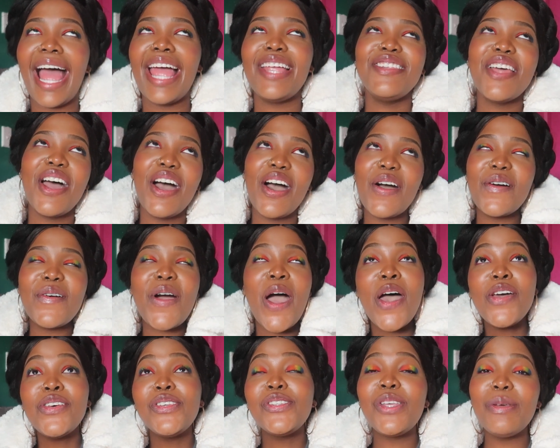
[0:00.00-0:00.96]
I know,
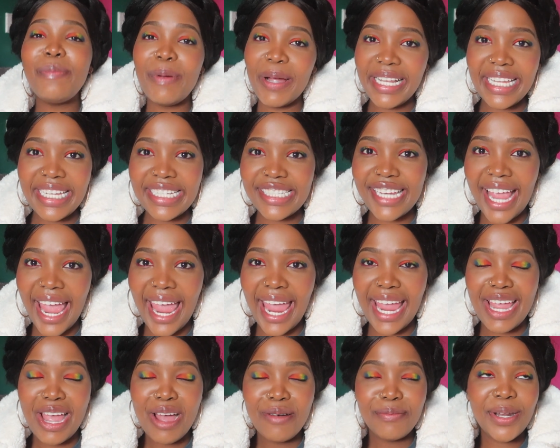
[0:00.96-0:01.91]
super
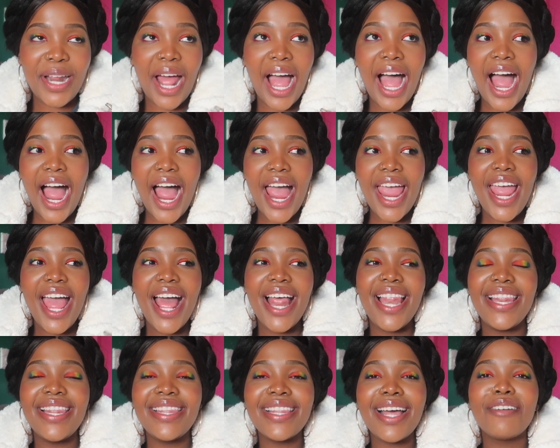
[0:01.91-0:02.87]
cliche, but I
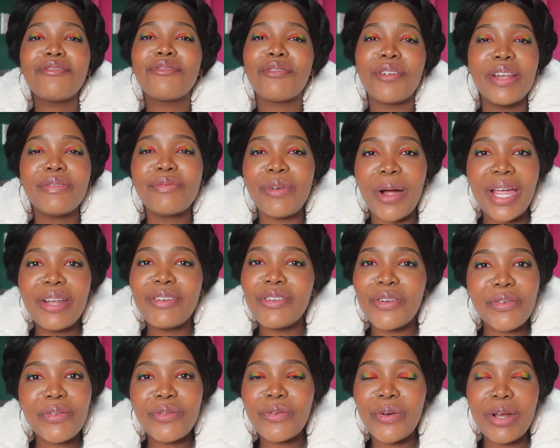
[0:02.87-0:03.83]
love Red, White
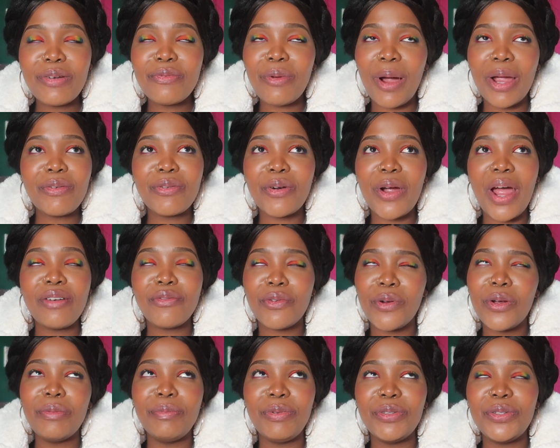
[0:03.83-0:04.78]
and
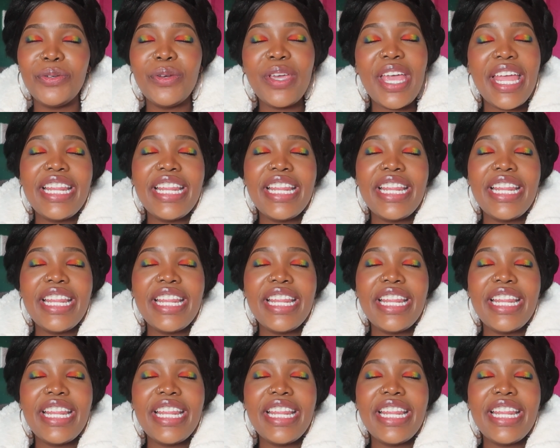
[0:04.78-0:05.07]
Royal Blue.